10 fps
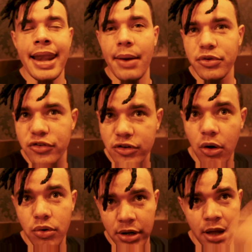And that was
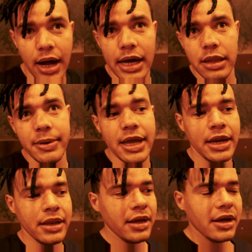scolding hot at the beginning.